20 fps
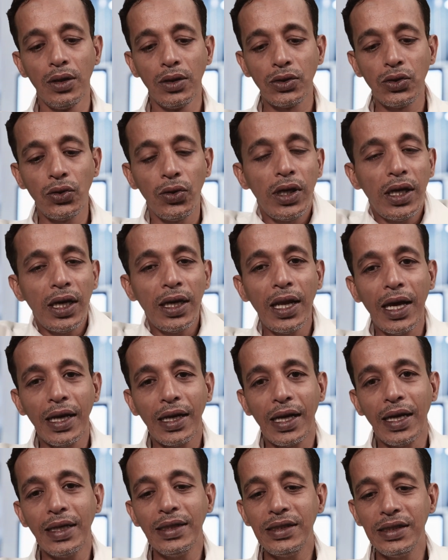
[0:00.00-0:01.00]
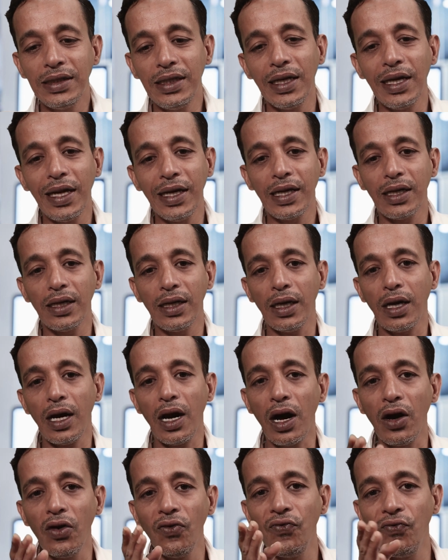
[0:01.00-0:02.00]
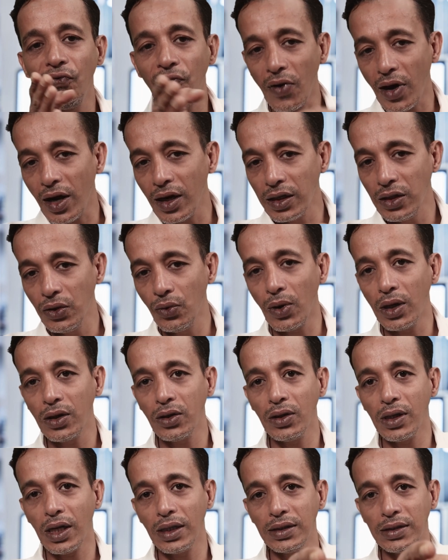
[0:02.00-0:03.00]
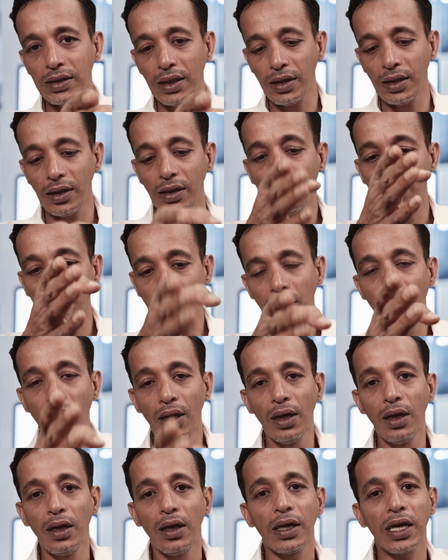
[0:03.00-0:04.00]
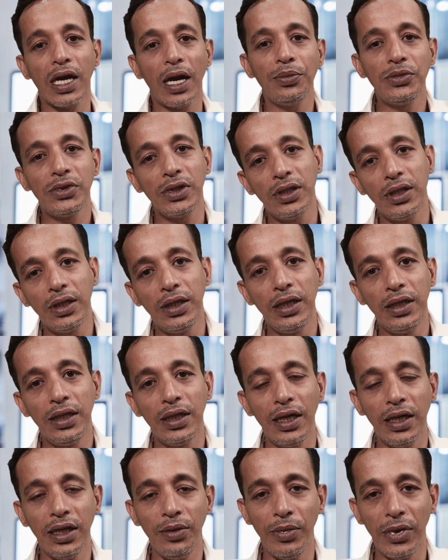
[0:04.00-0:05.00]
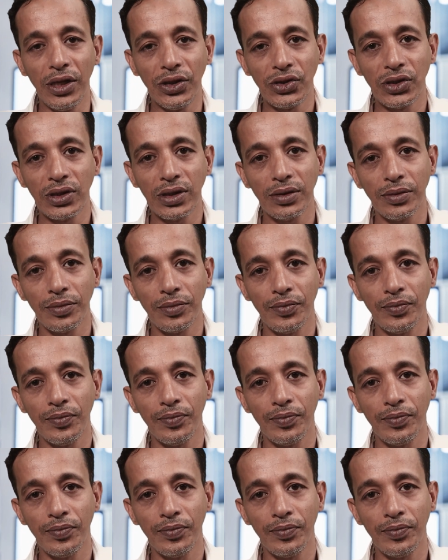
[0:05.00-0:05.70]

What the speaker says: So you can consider like how far you want to capture the detailed image.